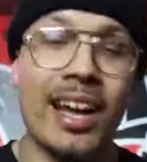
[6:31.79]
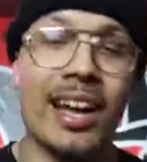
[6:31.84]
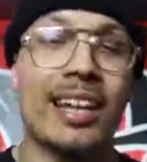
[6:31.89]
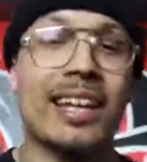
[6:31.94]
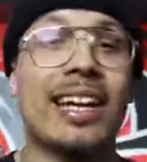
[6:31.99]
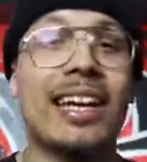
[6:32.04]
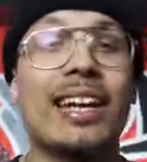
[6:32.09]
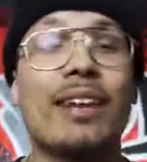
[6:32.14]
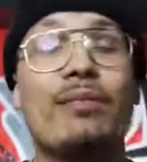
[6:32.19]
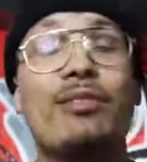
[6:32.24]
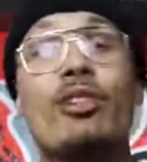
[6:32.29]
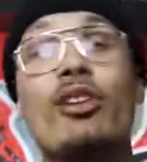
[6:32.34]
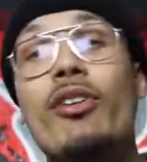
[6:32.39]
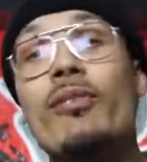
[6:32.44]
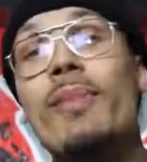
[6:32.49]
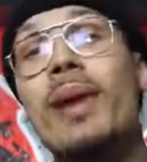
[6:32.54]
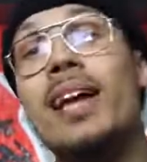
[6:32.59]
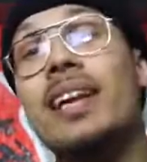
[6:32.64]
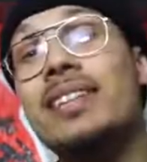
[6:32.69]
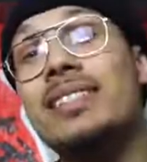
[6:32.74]
Again, if you
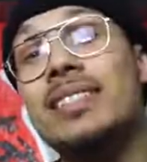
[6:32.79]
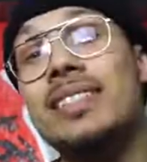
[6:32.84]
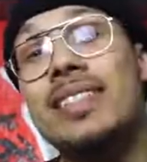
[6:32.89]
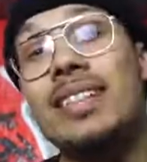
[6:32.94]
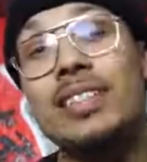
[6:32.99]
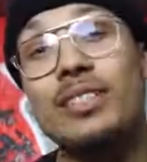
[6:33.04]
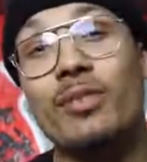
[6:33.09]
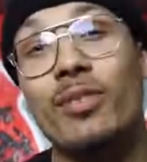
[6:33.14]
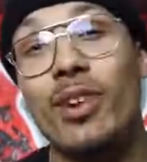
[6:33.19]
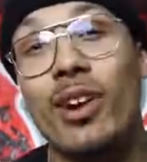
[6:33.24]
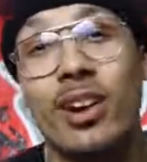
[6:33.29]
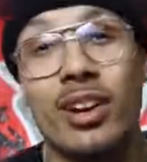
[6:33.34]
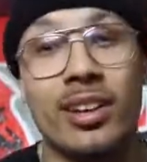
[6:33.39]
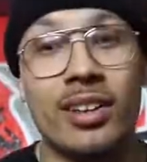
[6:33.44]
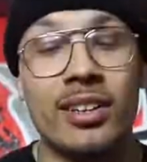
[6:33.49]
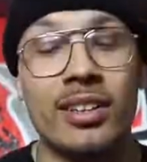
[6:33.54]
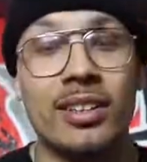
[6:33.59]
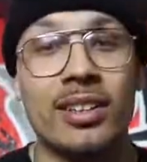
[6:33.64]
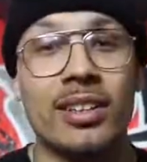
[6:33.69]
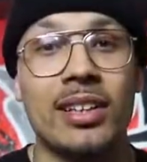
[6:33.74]
have made it to this far,